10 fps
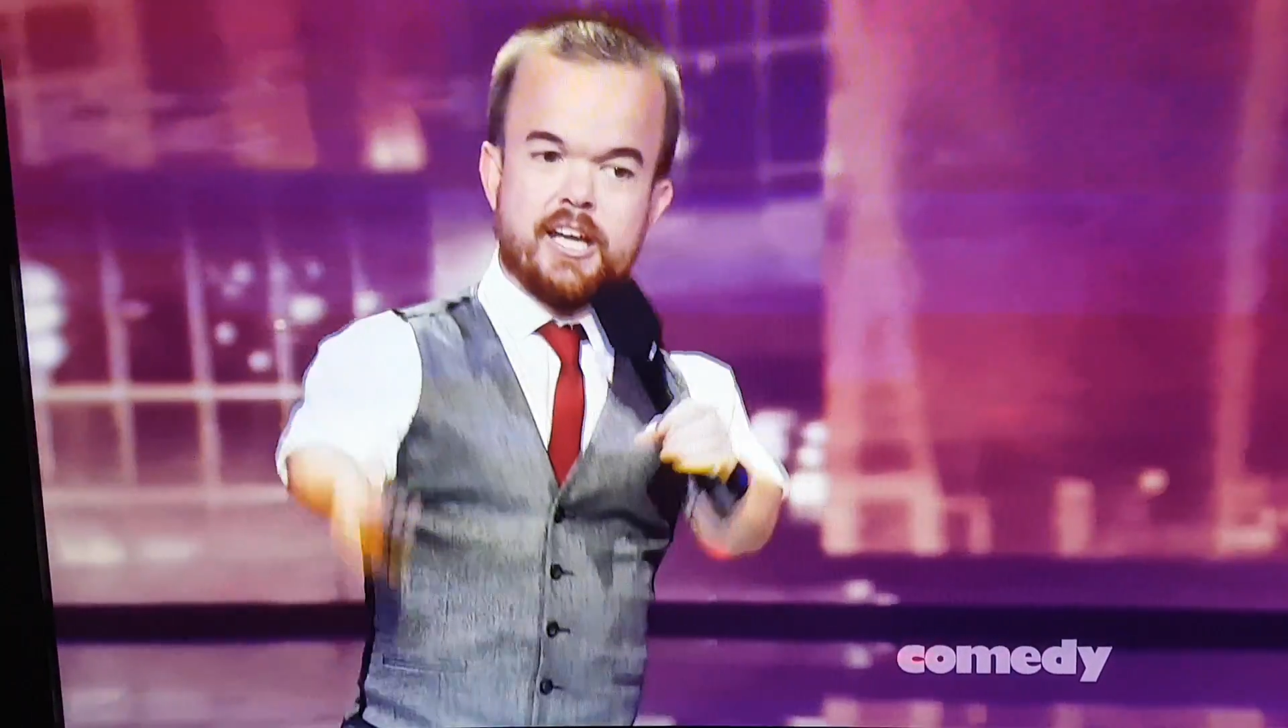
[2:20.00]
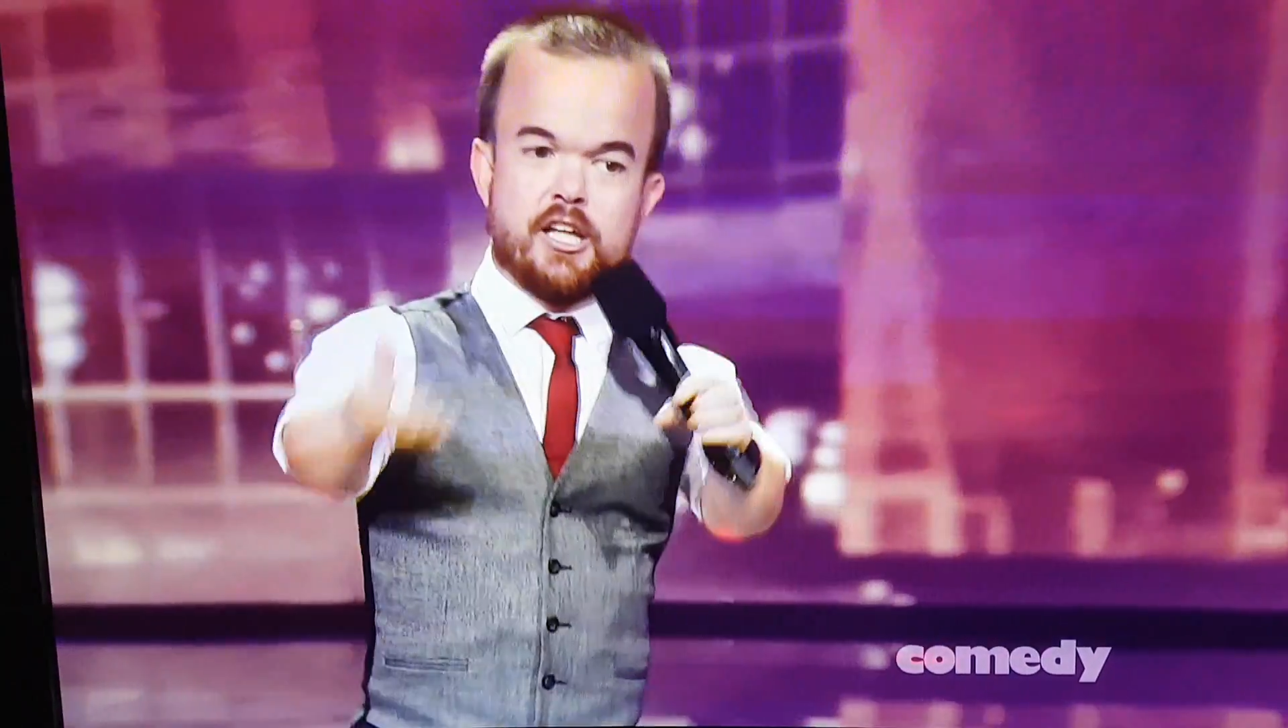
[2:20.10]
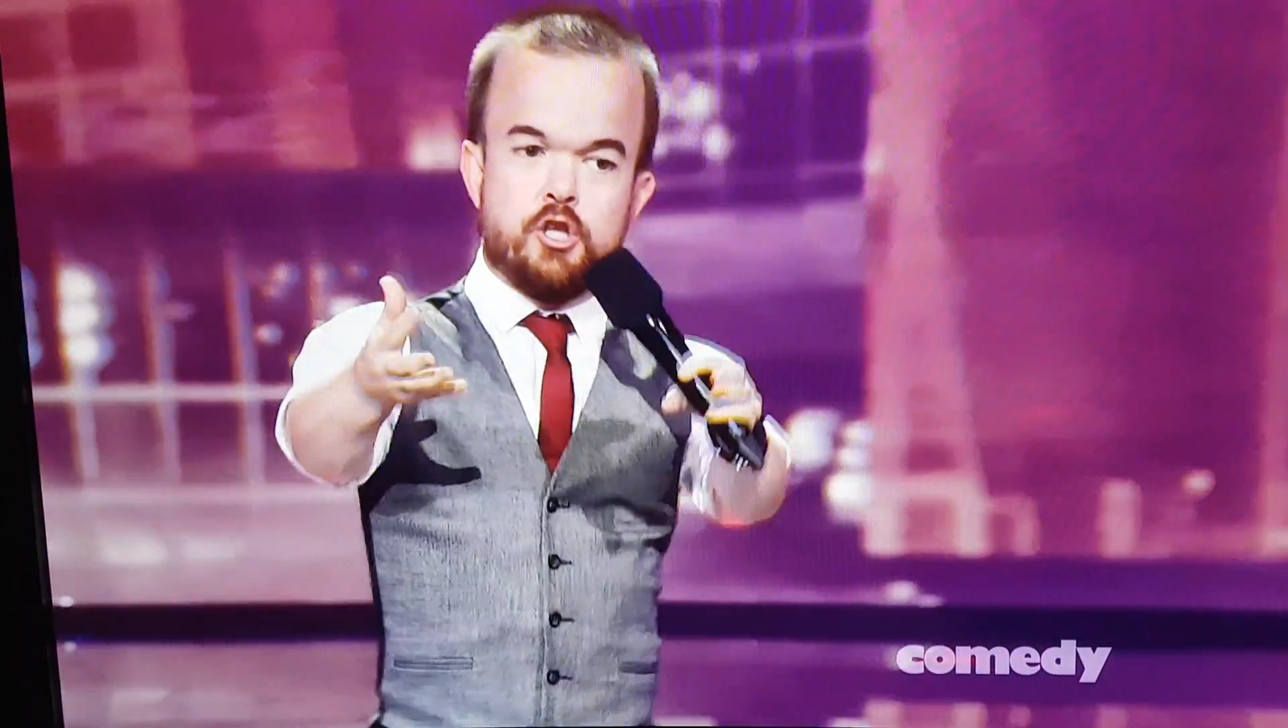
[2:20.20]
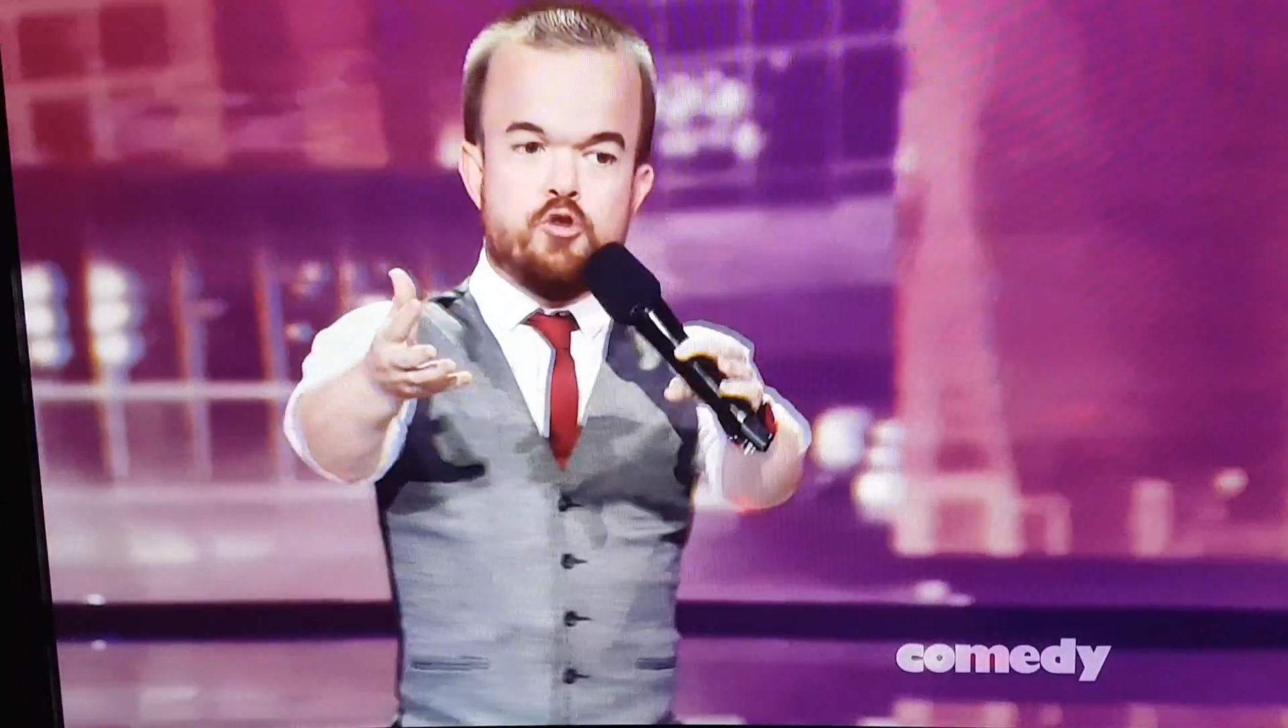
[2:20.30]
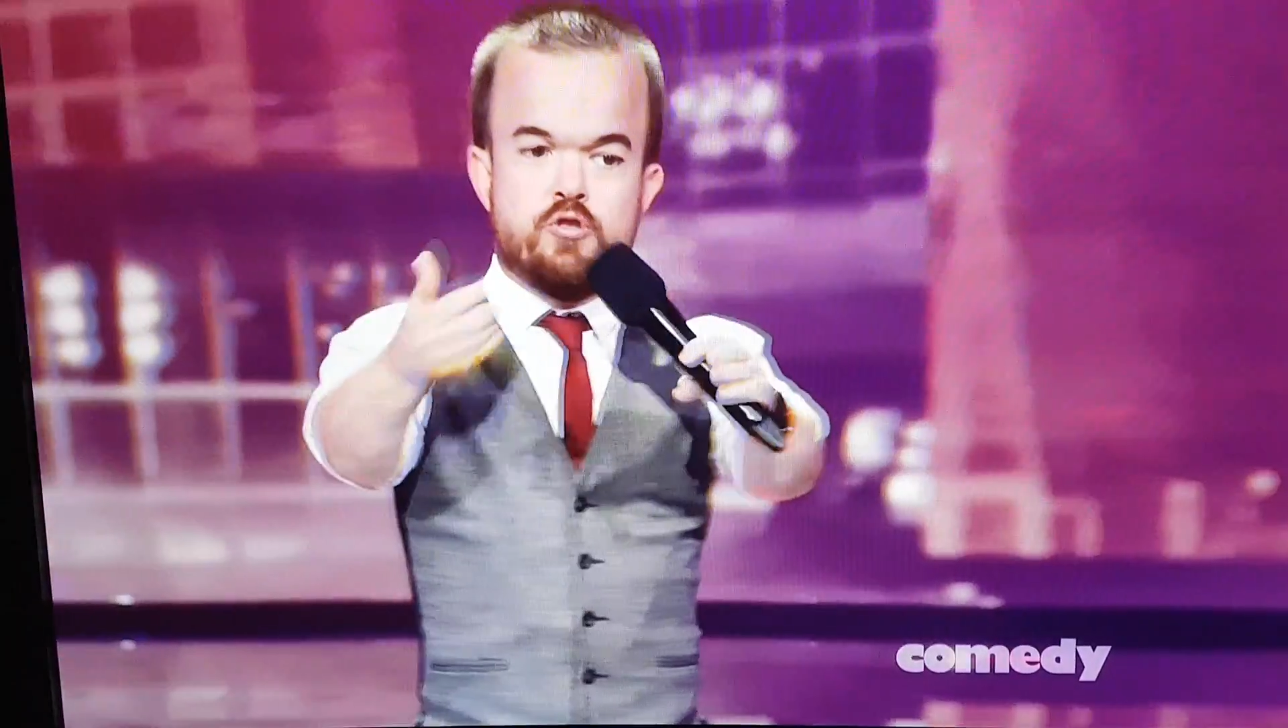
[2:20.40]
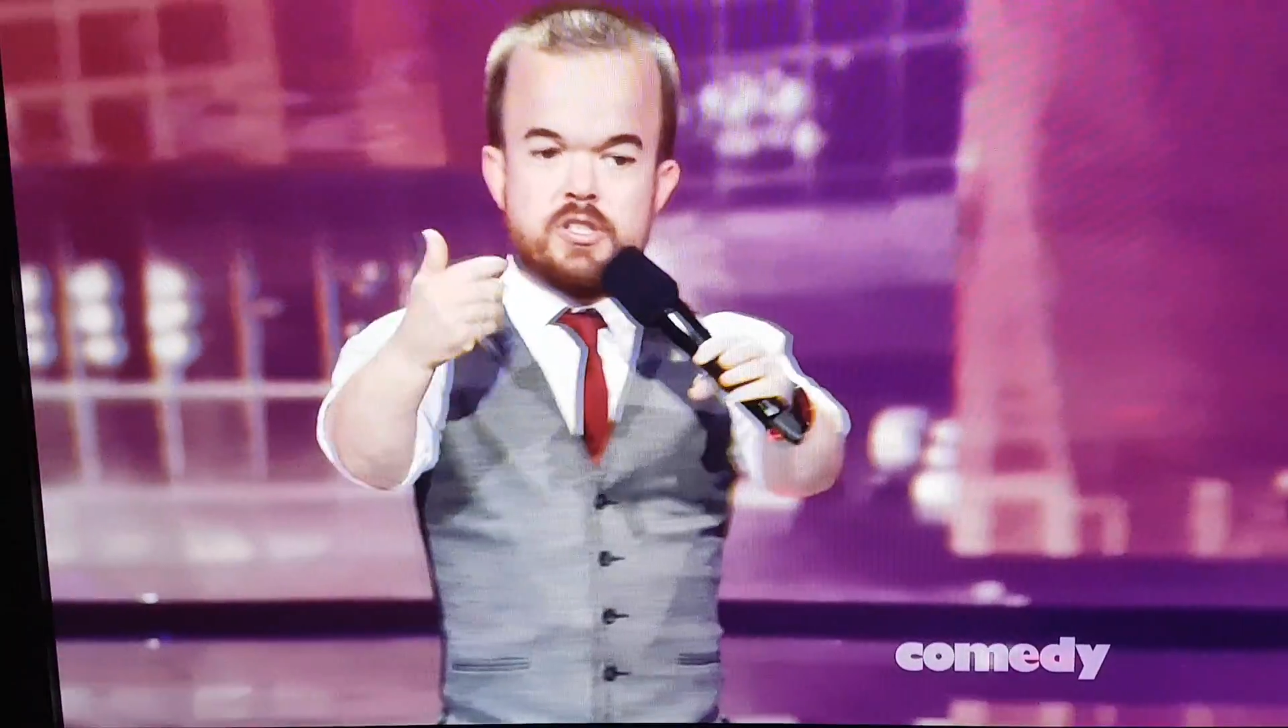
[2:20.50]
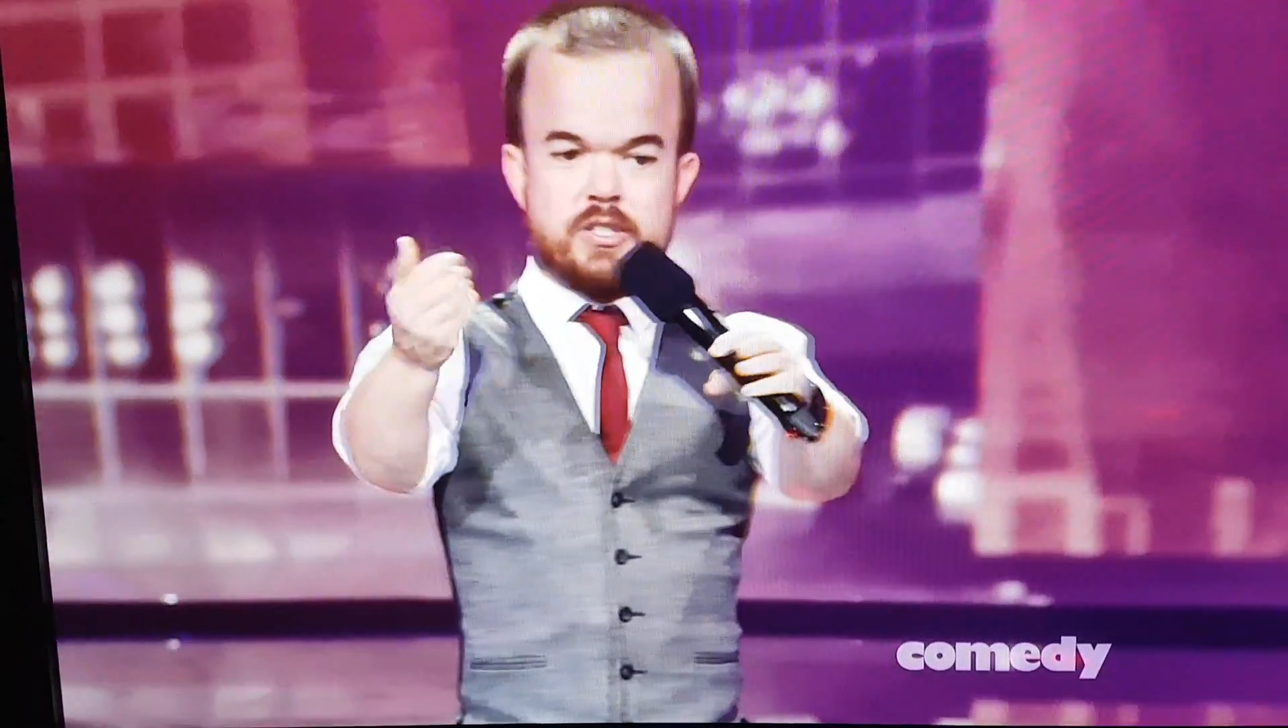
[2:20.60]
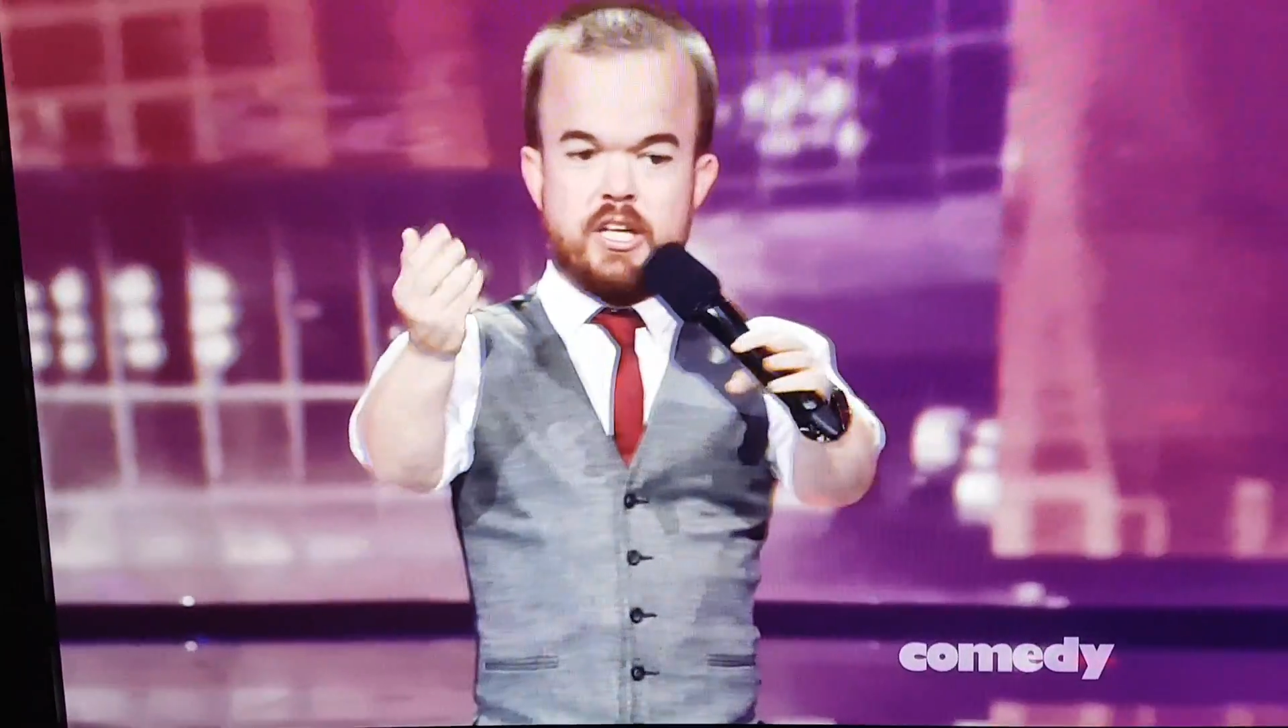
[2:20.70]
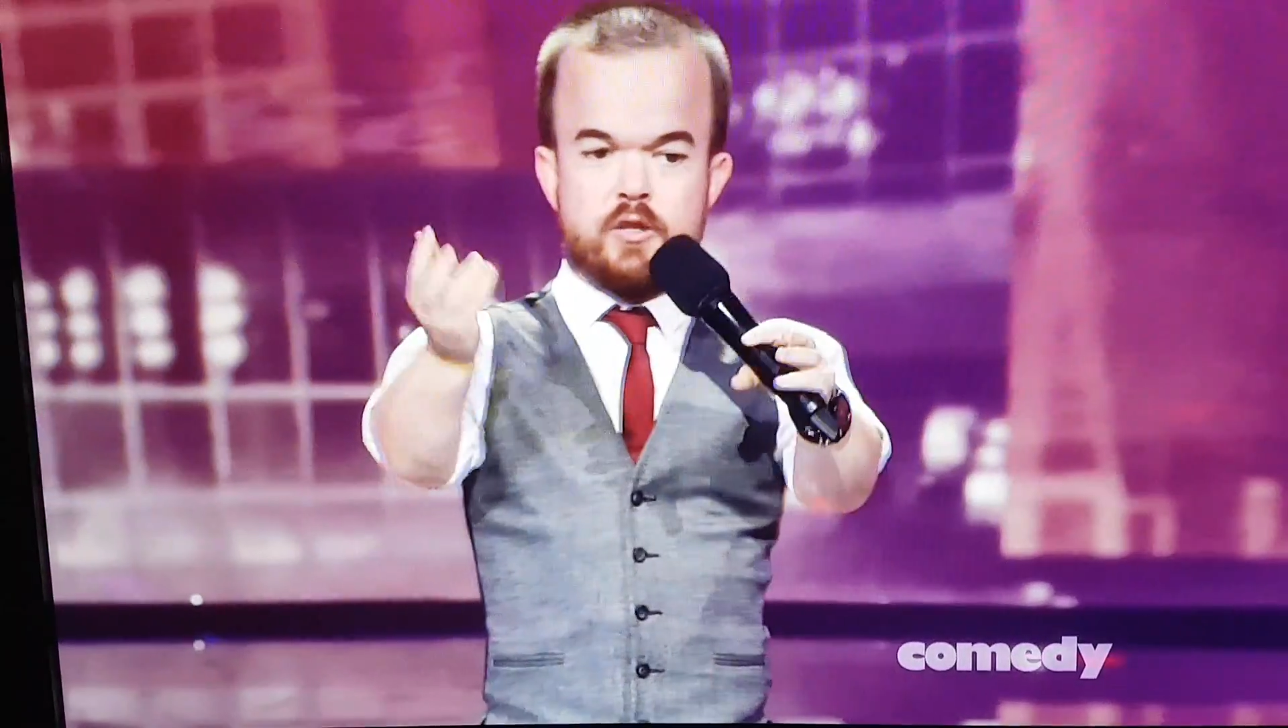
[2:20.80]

Like, you just